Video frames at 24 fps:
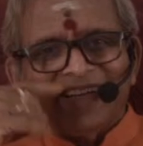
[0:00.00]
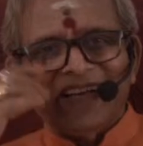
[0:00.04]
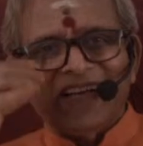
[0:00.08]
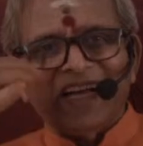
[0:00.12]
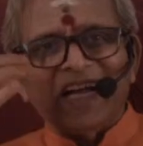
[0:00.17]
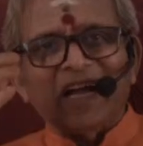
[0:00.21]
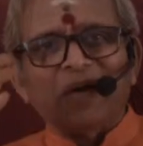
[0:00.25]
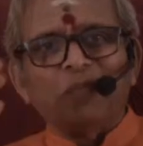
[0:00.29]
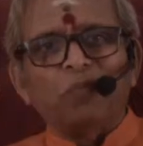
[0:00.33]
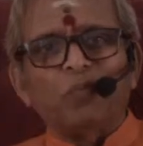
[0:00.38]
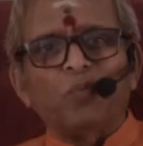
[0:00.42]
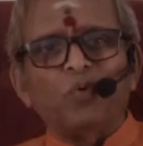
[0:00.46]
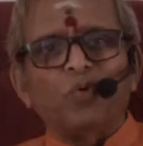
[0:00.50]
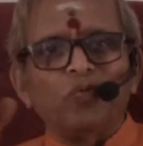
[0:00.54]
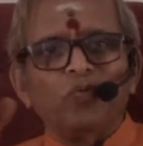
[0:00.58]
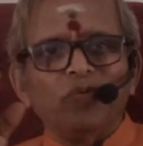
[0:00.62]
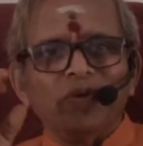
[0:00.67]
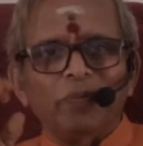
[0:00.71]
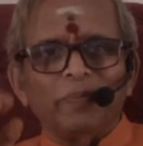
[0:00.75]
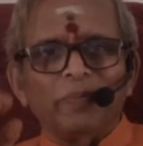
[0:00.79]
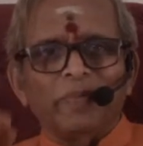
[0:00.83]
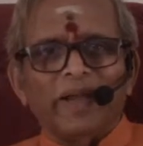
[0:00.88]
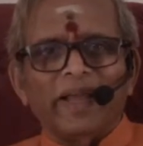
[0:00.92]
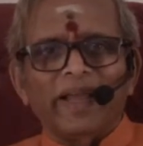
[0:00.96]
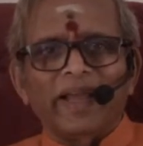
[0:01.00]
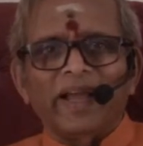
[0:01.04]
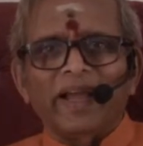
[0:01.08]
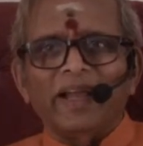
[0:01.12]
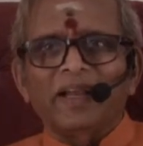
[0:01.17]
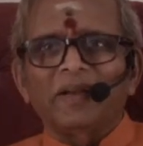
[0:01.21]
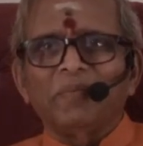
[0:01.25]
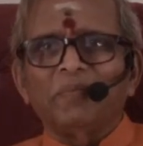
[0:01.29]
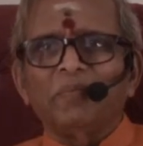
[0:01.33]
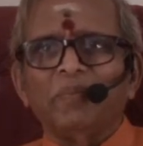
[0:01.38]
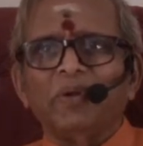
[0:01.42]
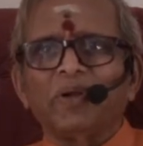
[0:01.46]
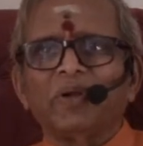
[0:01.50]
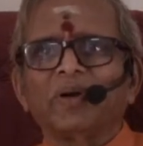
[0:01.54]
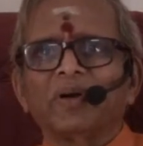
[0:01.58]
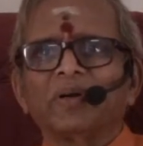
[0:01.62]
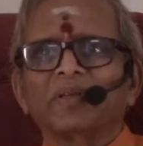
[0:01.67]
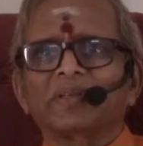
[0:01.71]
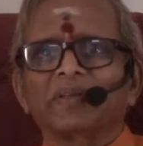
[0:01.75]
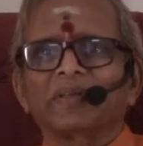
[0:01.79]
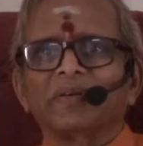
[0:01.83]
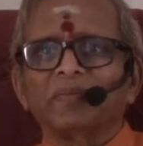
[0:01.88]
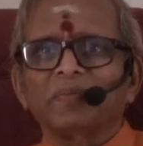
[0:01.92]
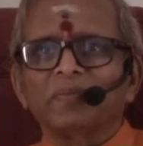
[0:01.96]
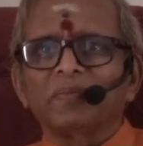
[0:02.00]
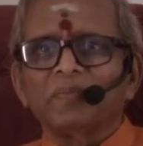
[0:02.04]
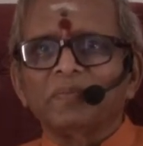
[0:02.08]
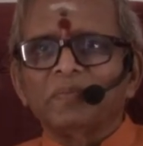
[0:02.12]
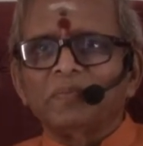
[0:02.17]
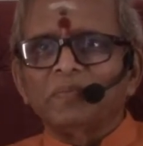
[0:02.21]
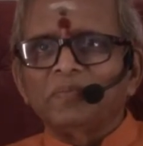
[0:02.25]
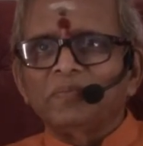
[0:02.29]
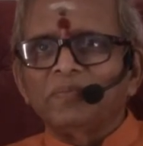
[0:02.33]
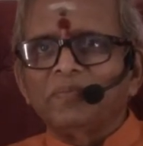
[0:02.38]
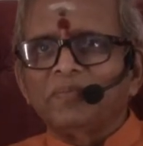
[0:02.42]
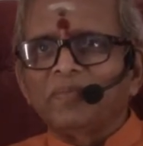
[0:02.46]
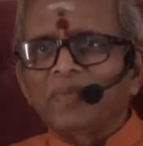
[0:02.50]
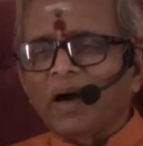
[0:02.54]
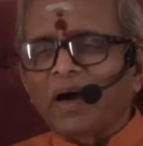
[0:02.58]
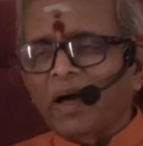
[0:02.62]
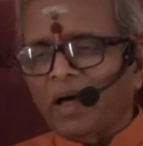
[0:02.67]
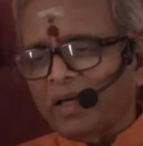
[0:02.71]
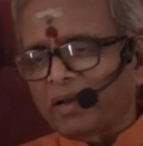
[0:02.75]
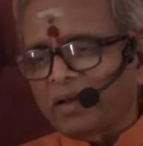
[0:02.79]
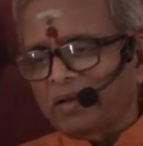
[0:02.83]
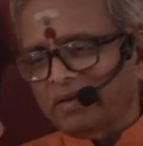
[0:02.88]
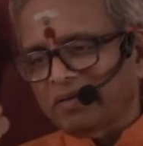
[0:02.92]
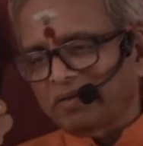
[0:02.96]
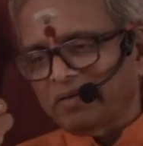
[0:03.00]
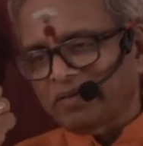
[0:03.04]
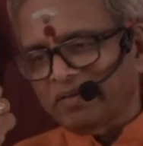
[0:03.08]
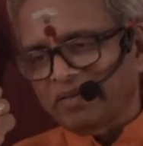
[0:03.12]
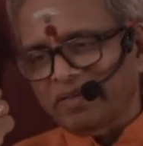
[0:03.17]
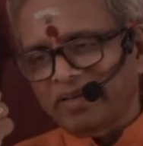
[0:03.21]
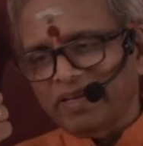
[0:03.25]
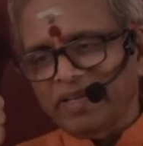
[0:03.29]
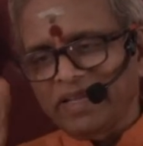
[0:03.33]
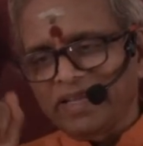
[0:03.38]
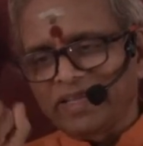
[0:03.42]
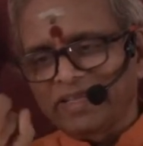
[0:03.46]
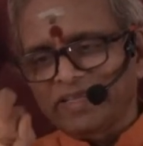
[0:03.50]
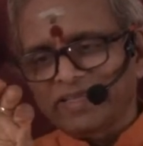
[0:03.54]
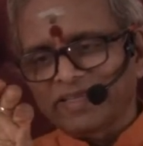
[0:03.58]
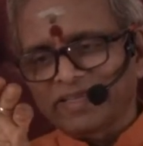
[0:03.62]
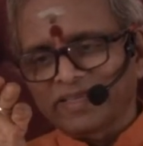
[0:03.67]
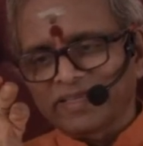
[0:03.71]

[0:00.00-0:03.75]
I'm moving my hand because of her grace.